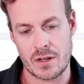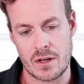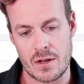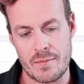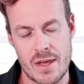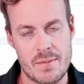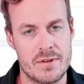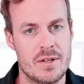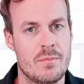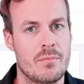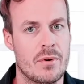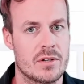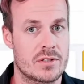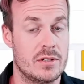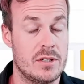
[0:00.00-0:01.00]
maybe
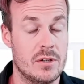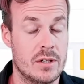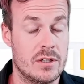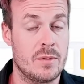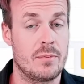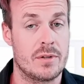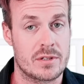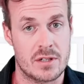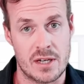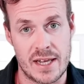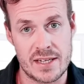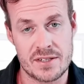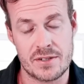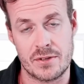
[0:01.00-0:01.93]
deposit, you can deposit less,